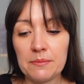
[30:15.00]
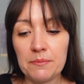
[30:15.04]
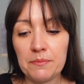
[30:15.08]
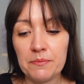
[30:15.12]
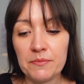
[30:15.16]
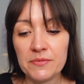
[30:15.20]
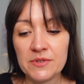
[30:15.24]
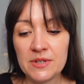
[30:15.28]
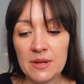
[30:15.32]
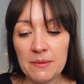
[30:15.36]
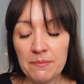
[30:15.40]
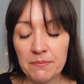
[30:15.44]

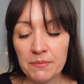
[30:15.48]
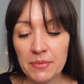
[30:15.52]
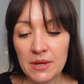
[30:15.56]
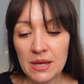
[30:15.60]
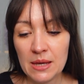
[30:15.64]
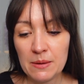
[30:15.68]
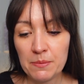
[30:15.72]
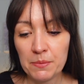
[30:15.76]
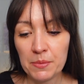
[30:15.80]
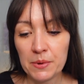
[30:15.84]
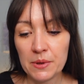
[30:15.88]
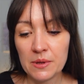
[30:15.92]
some
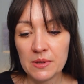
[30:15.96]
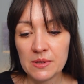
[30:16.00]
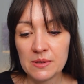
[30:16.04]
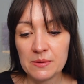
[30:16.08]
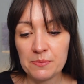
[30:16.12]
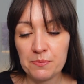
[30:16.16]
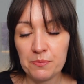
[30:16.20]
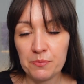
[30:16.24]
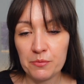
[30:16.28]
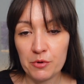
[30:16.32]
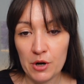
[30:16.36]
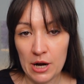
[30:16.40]
people's
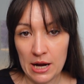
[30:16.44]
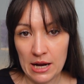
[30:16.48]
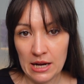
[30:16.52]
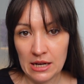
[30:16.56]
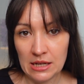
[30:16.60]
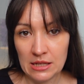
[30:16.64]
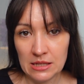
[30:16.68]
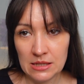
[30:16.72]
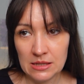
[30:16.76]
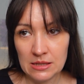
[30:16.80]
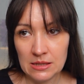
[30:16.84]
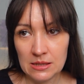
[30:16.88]

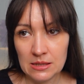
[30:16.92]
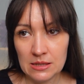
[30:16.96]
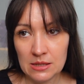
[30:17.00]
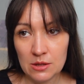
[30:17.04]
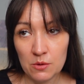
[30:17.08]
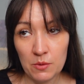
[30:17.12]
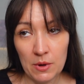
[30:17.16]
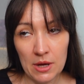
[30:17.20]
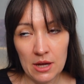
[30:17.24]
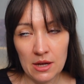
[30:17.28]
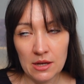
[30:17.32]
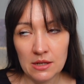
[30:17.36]
brains, the
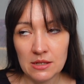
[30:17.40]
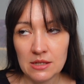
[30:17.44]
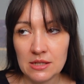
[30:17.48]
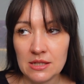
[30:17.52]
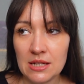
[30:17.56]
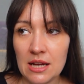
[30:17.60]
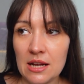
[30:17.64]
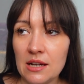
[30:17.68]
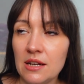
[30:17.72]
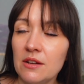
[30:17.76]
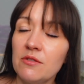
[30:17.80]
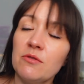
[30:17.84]
way I
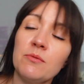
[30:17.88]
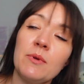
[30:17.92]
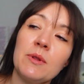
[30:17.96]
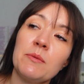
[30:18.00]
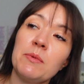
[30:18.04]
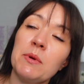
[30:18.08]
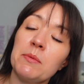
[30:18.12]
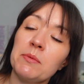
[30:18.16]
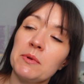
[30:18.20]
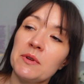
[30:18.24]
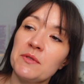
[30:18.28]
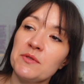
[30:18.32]
understand it from other
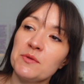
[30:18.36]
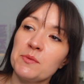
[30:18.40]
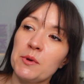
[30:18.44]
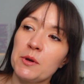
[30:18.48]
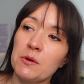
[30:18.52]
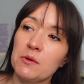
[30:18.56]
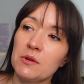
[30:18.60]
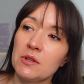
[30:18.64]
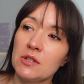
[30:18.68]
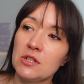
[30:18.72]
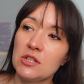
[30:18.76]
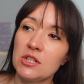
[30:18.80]
people I've
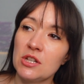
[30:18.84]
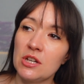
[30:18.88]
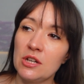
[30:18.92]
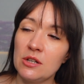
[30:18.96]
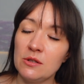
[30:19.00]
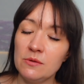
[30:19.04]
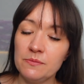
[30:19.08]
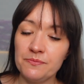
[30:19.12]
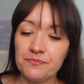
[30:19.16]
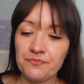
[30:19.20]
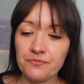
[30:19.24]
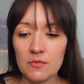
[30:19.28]
spoken
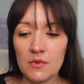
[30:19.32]
to,